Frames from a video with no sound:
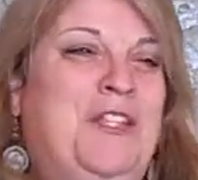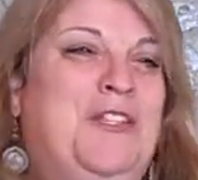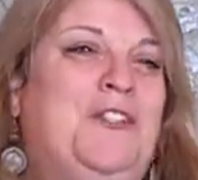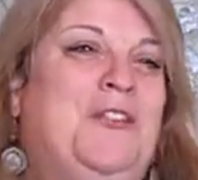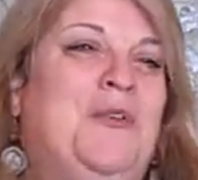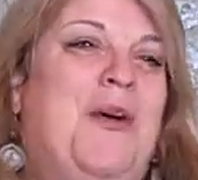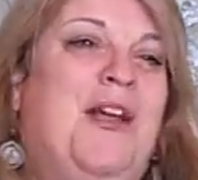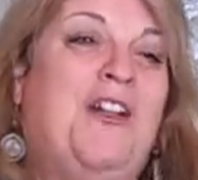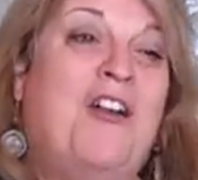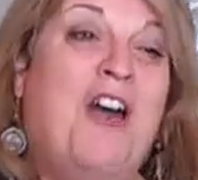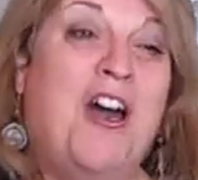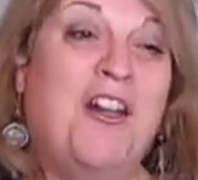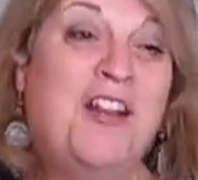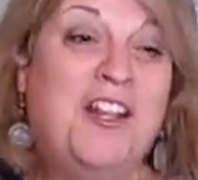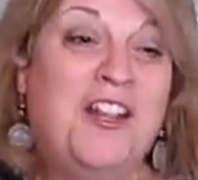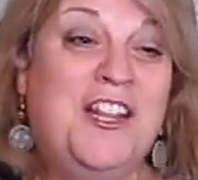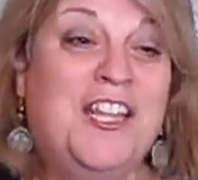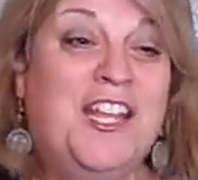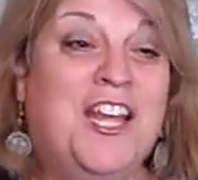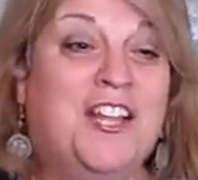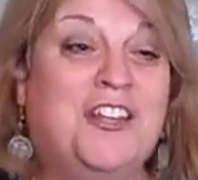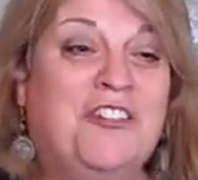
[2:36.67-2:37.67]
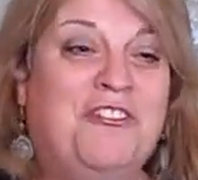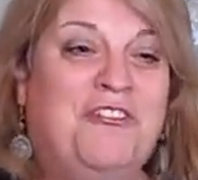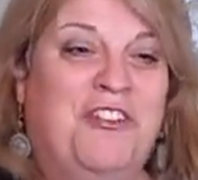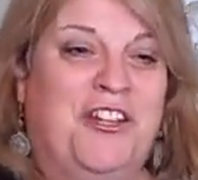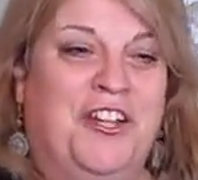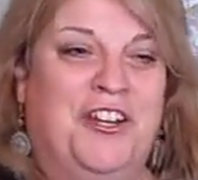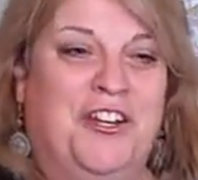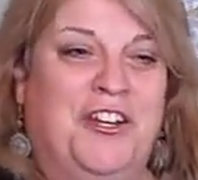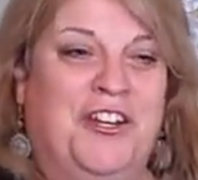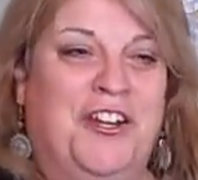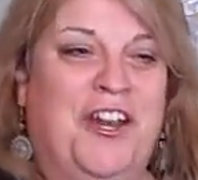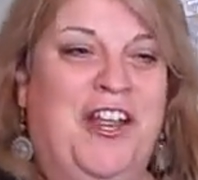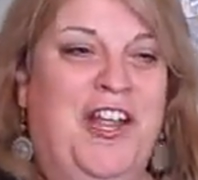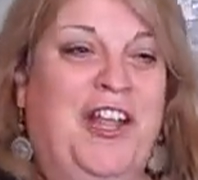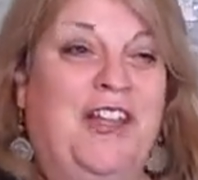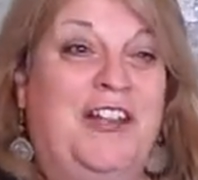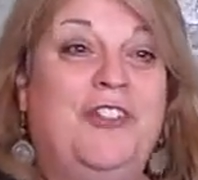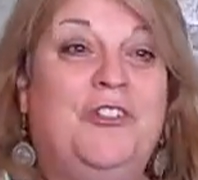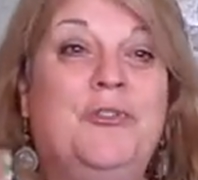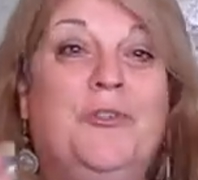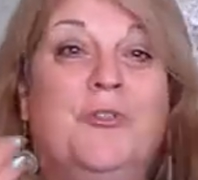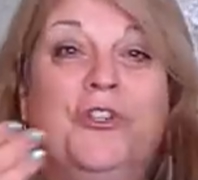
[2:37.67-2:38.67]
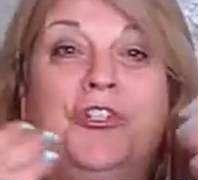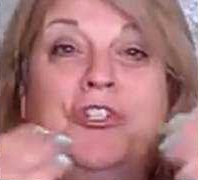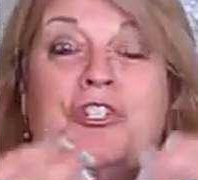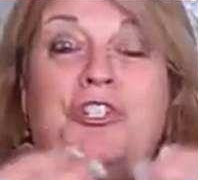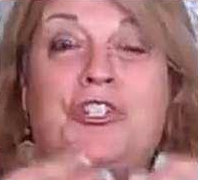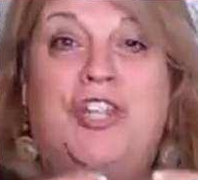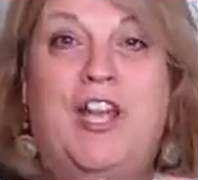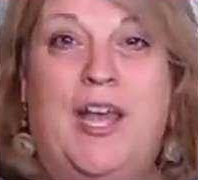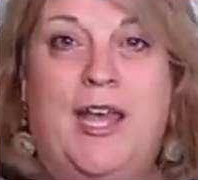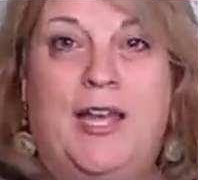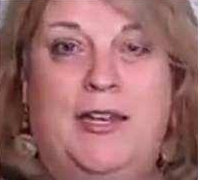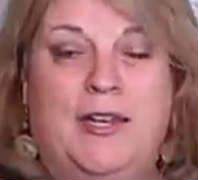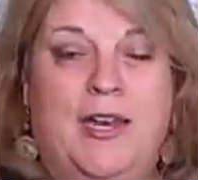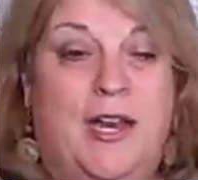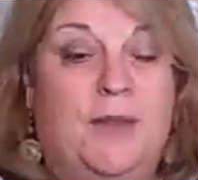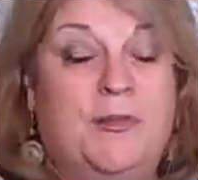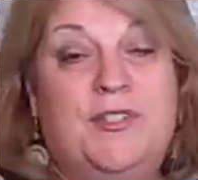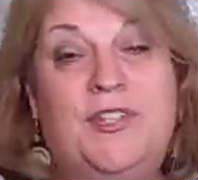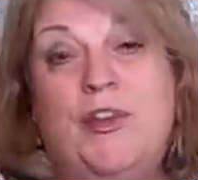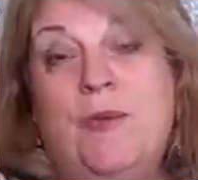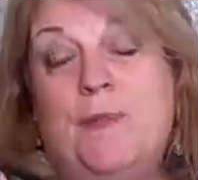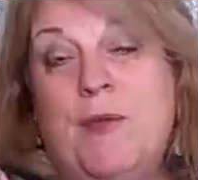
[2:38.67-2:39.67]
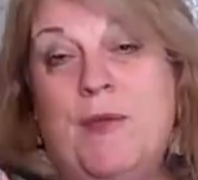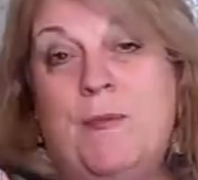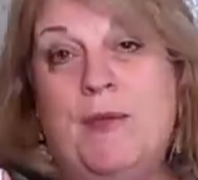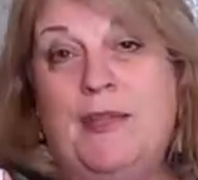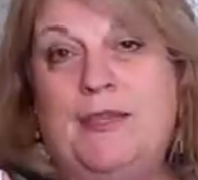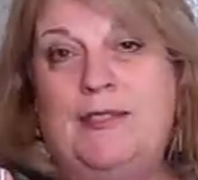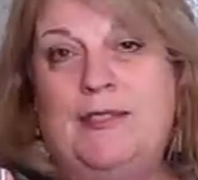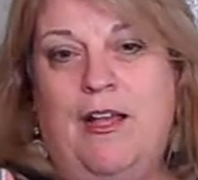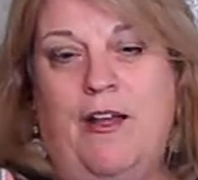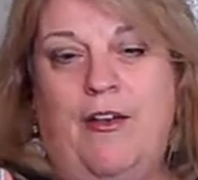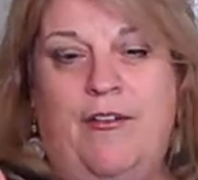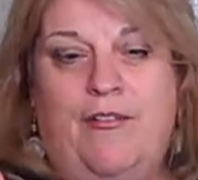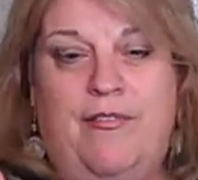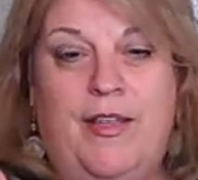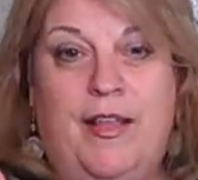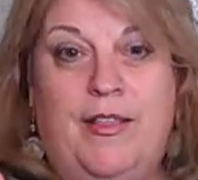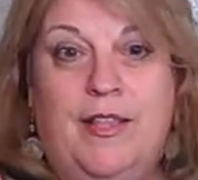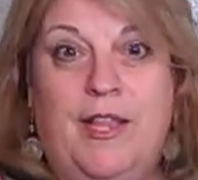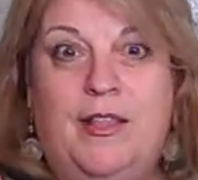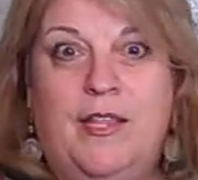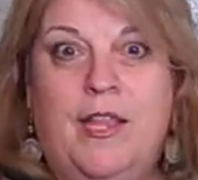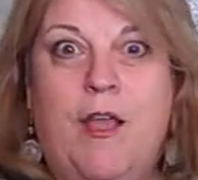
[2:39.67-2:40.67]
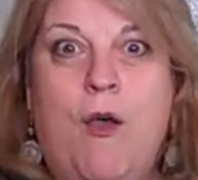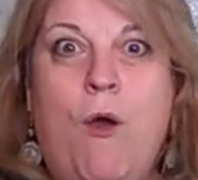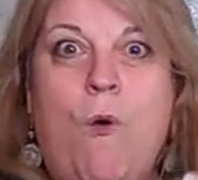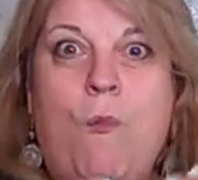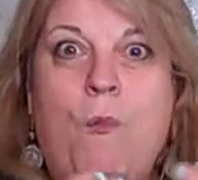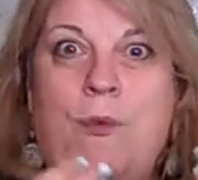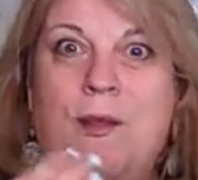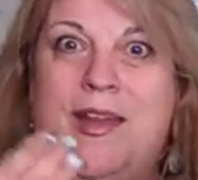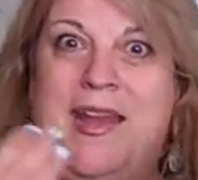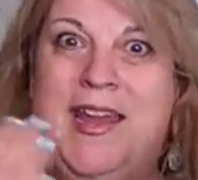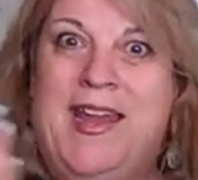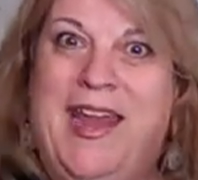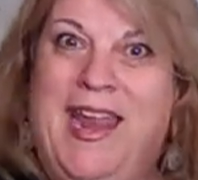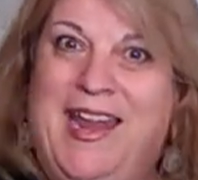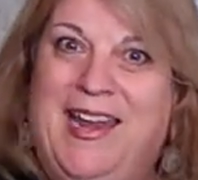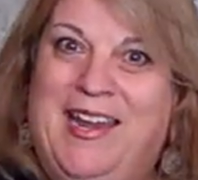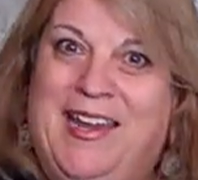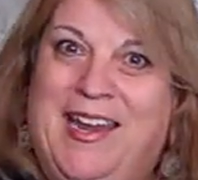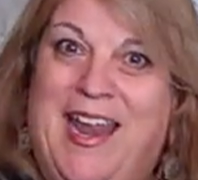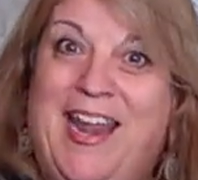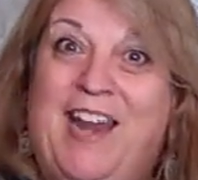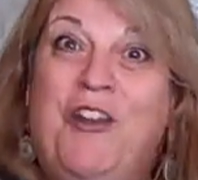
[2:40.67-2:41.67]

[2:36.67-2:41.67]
So I got on the elevator, the doors shut, and I was there by myself, and then they opened again.